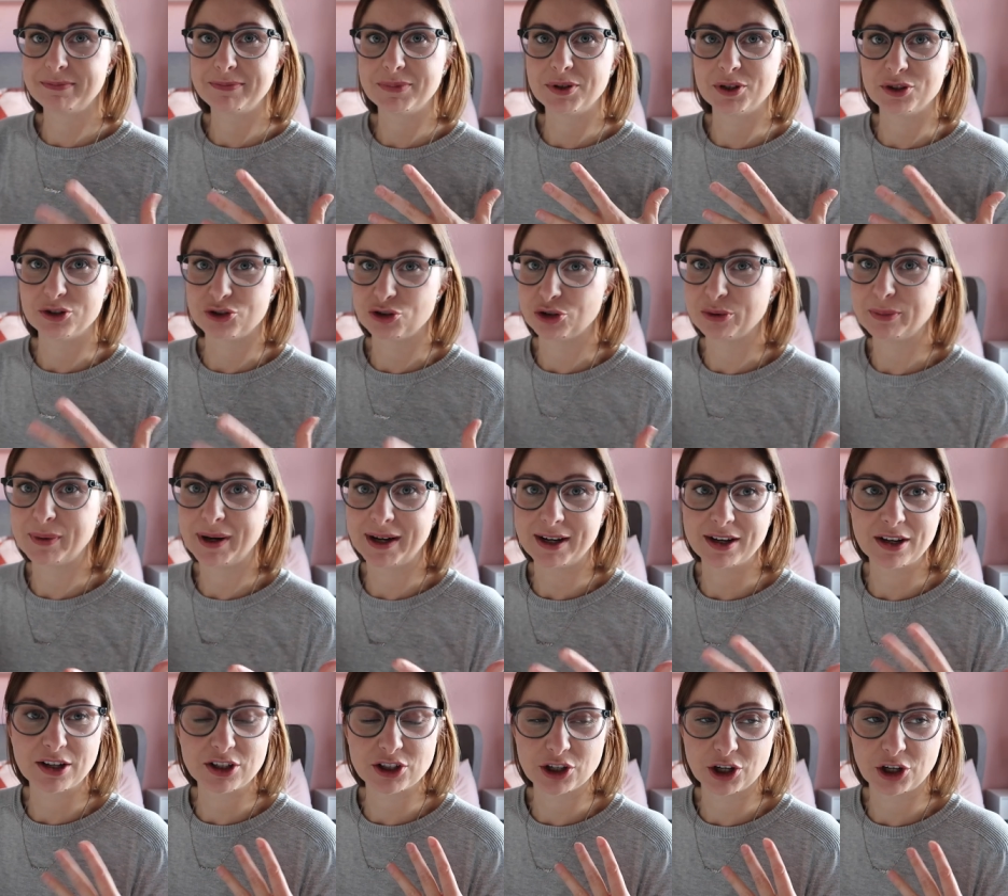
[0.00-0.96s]
plus or
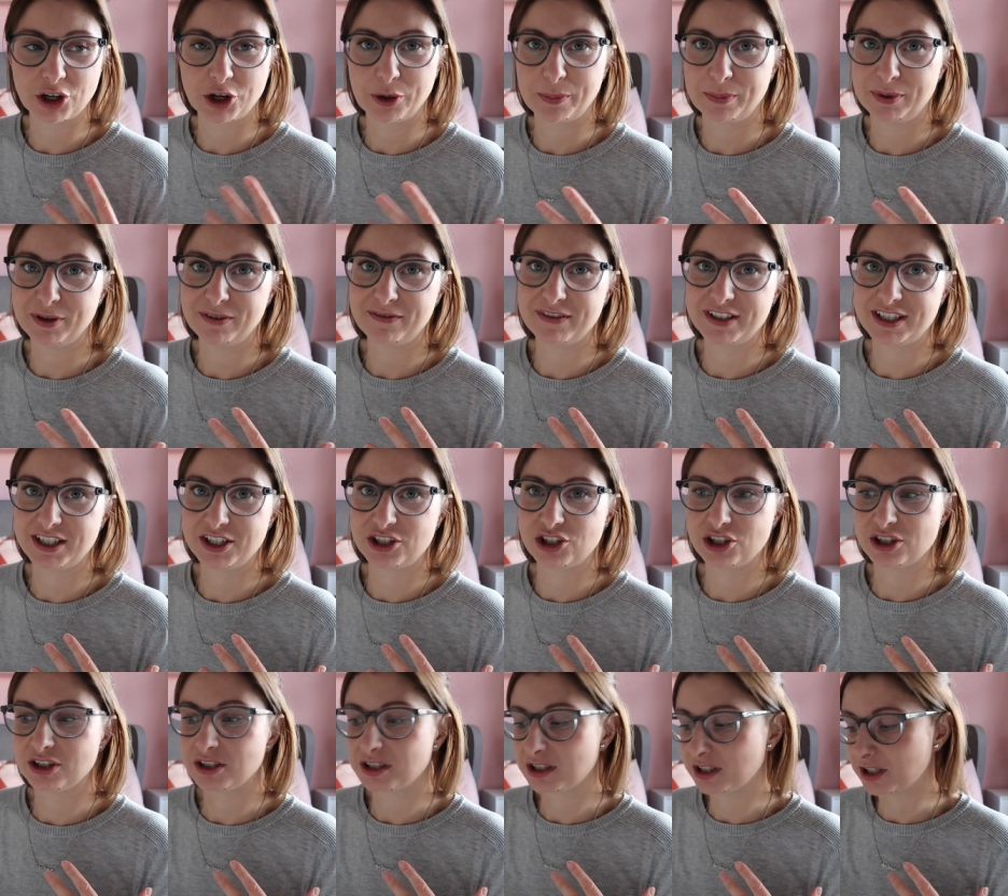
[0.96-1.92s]
minus a couple of
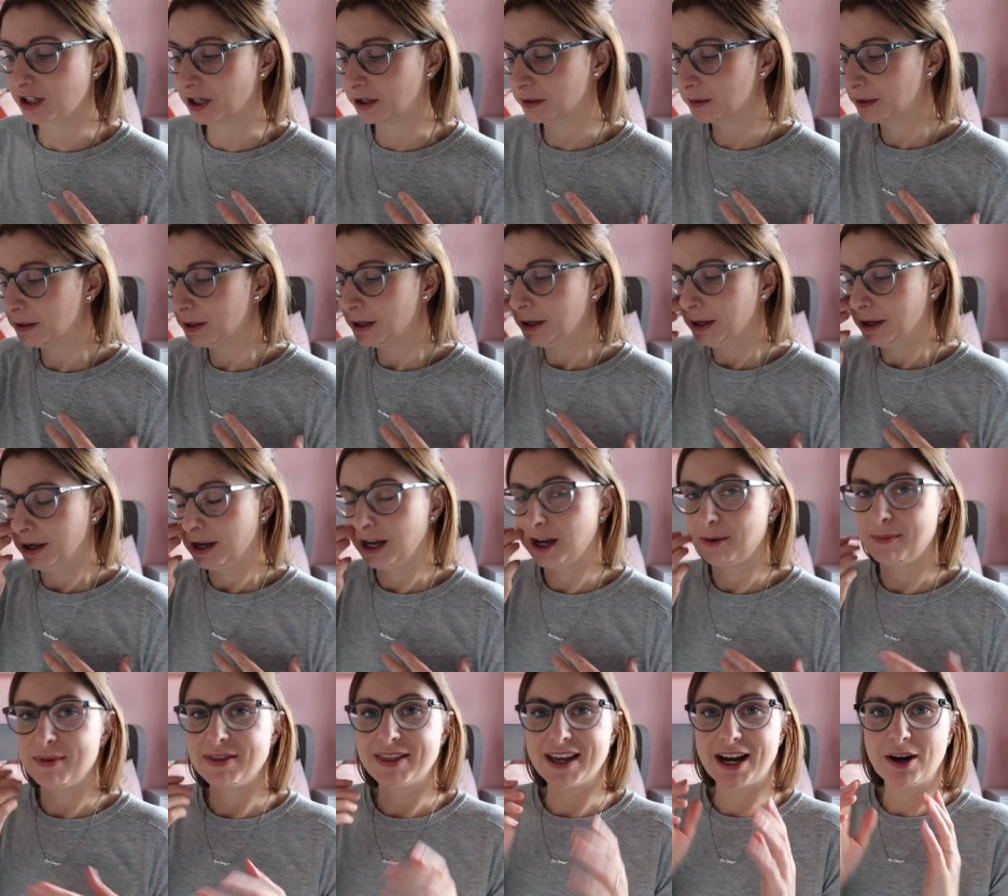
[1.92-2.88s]
additions. So
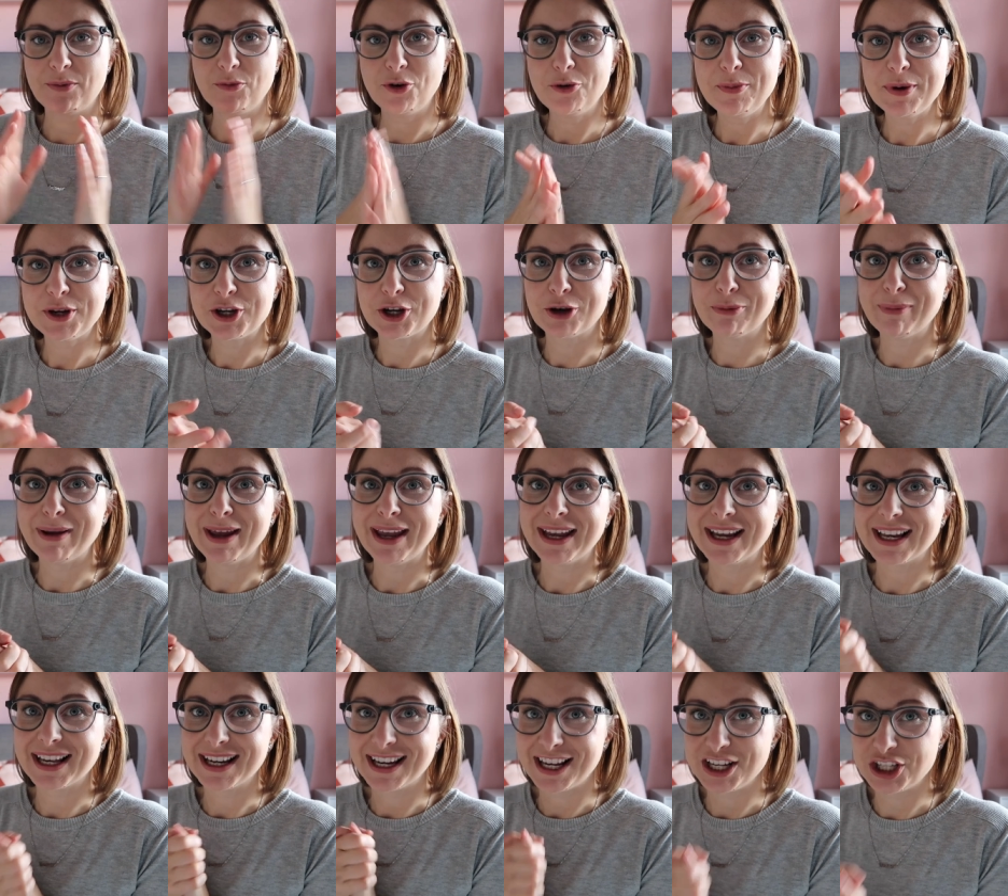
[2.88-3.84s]
that will be
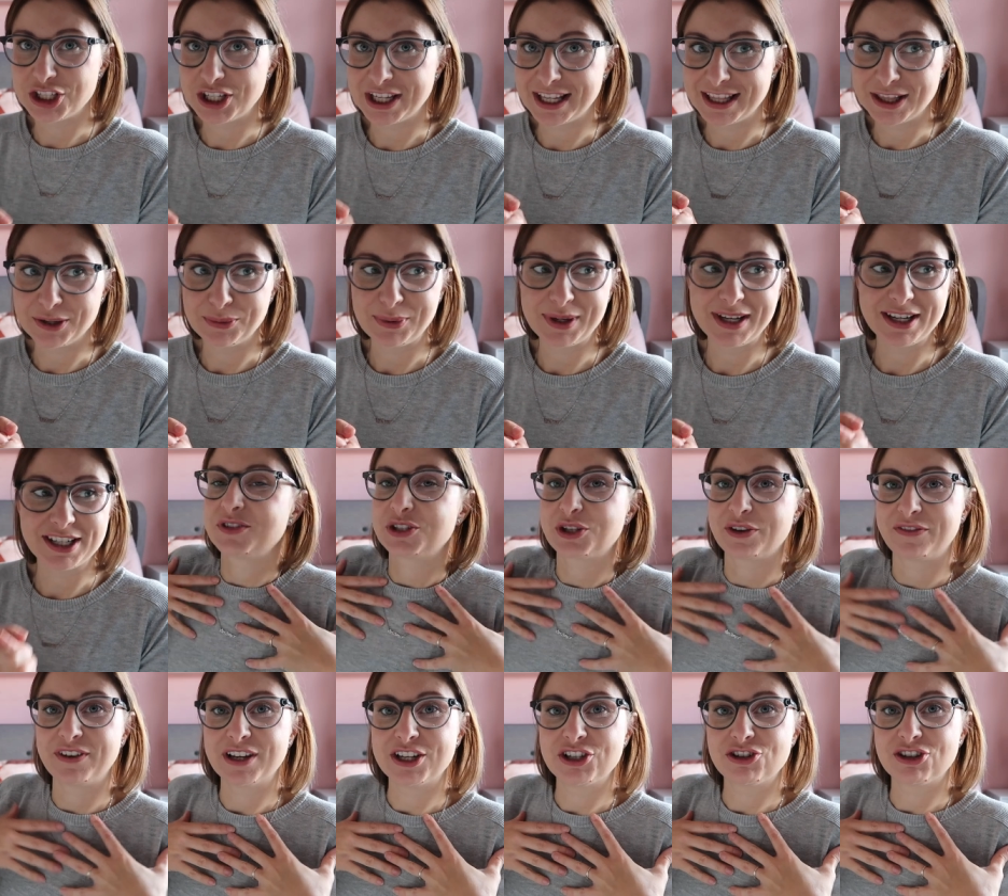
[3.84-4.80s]
coming later in the week.
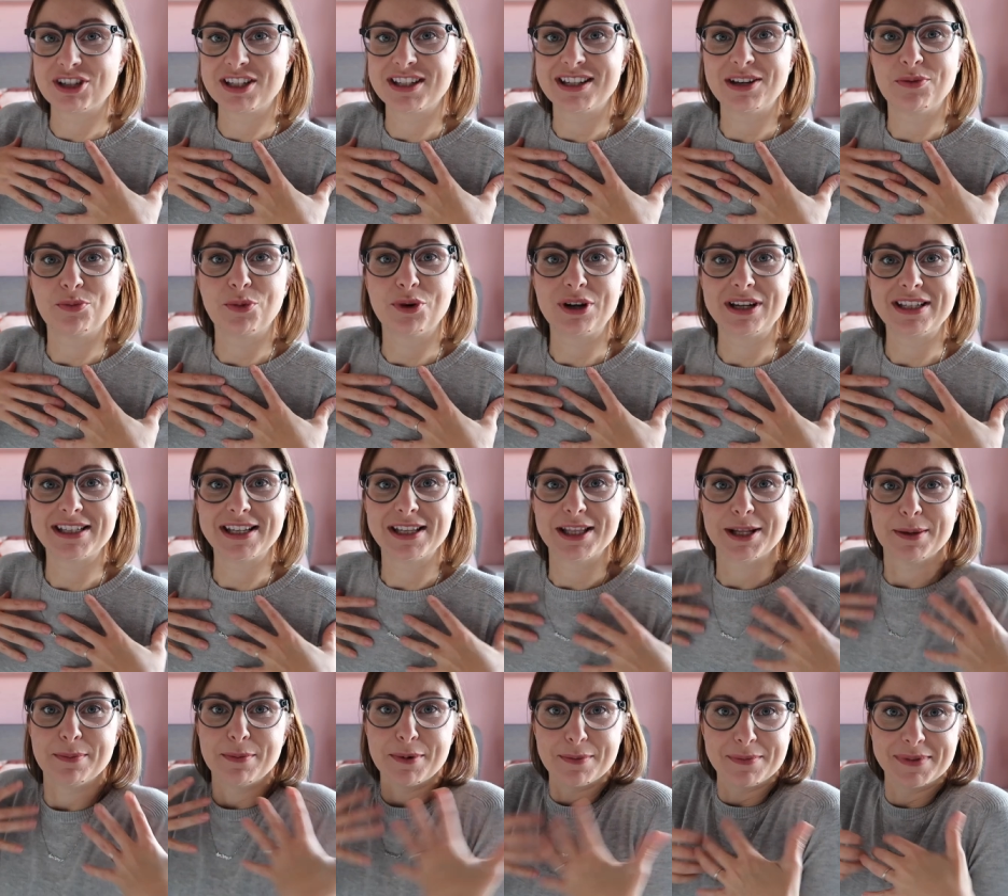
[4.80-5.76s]
So if you're interested in what is
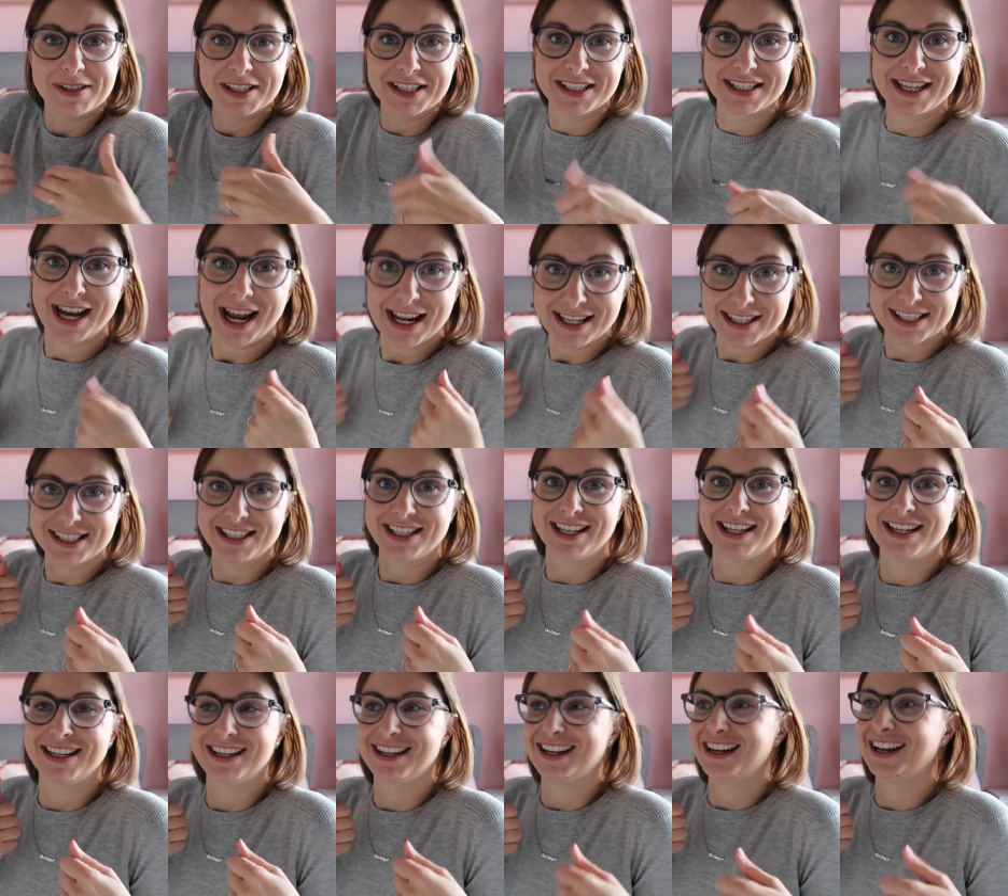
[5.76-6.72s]
in the mums and dads
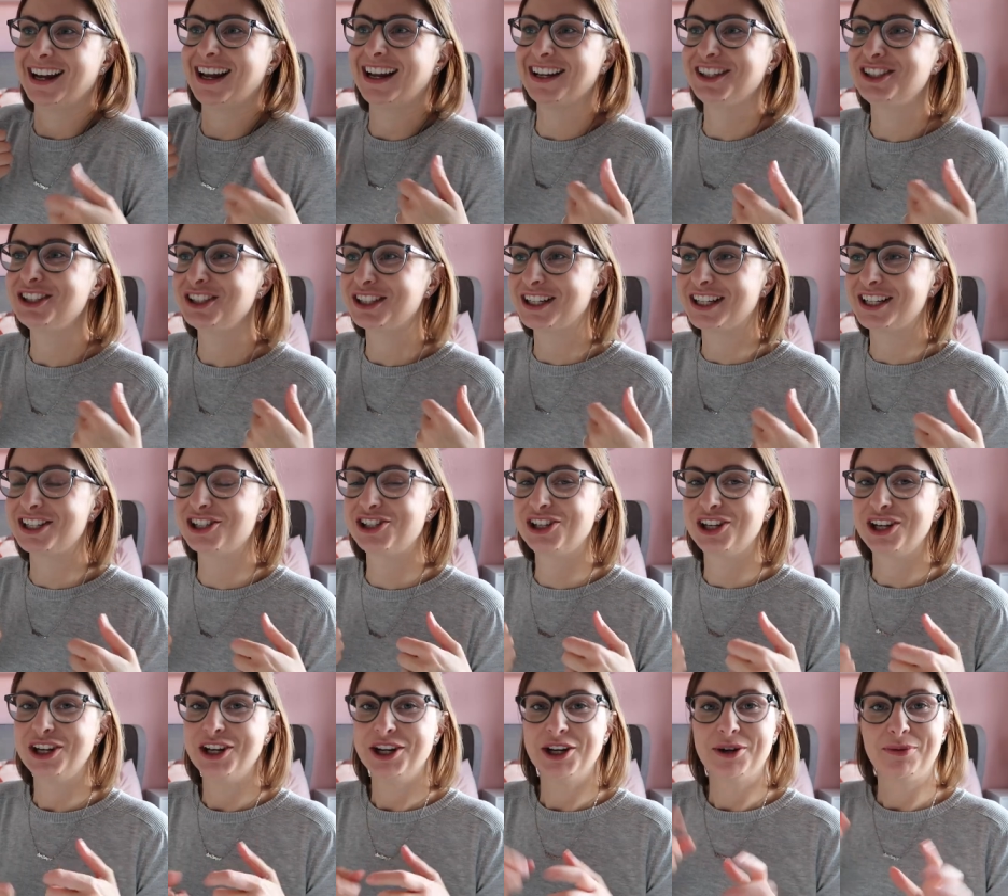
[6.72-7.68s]
hand
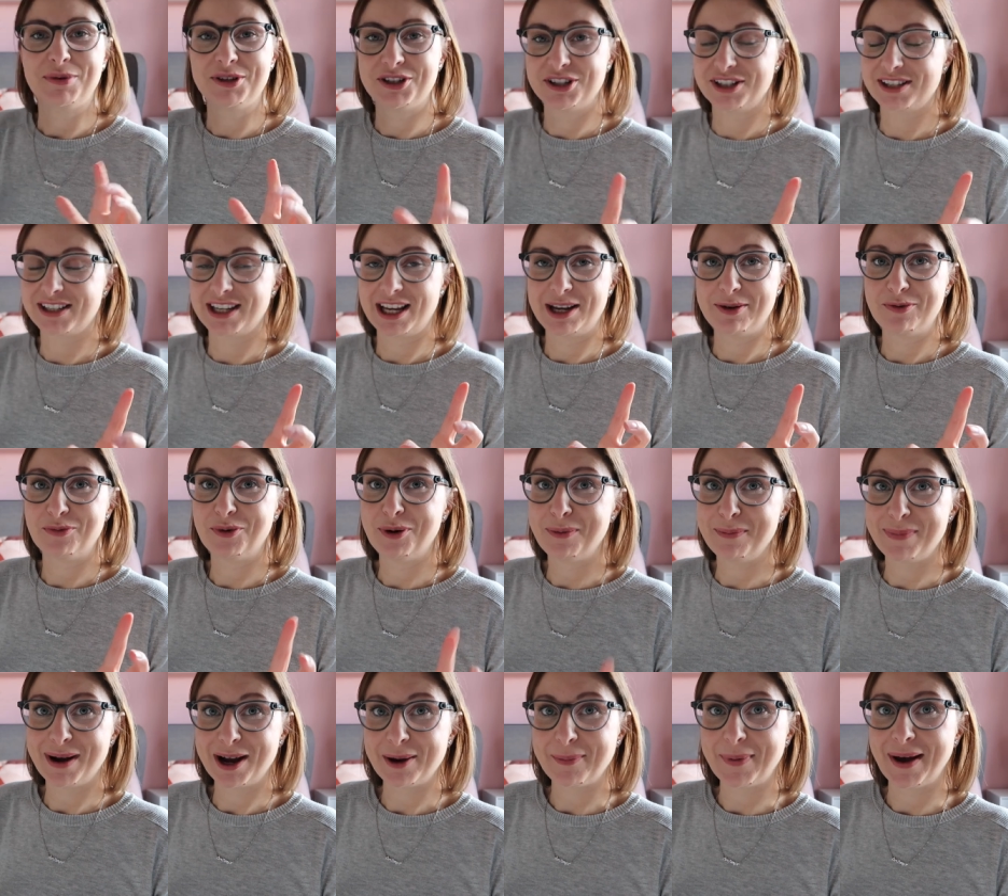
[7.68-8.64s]
luggage, we just take
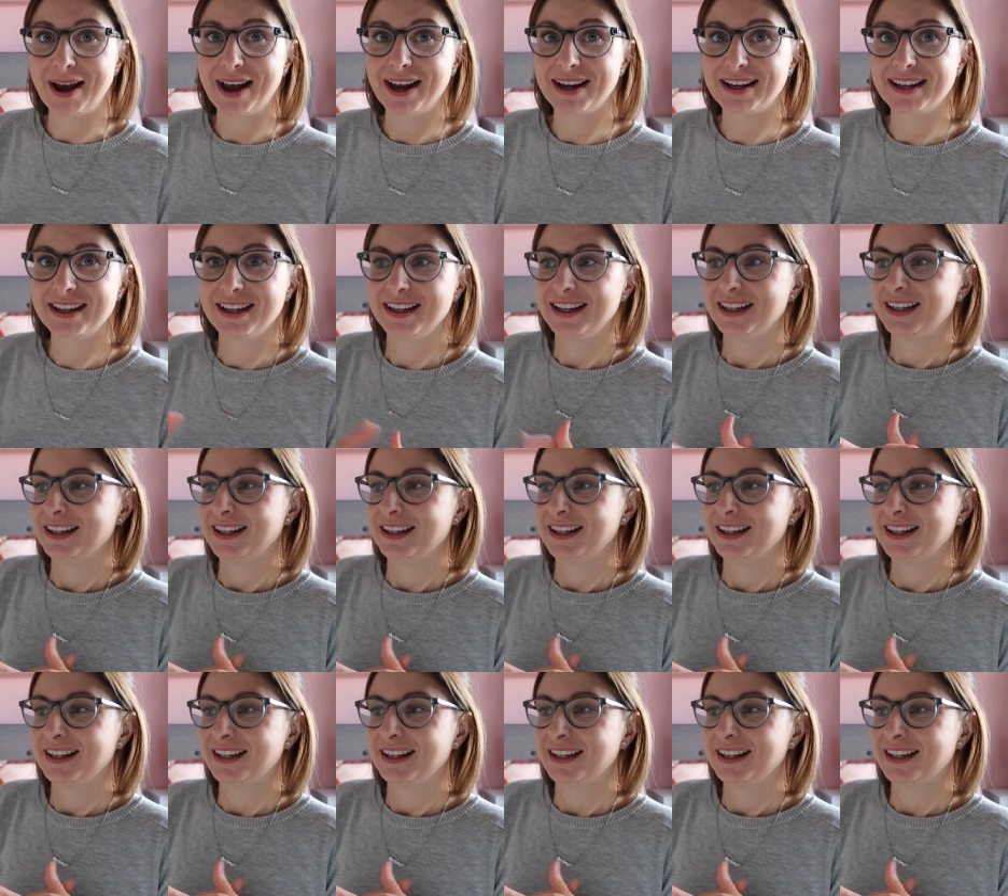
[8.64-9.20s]
one backpack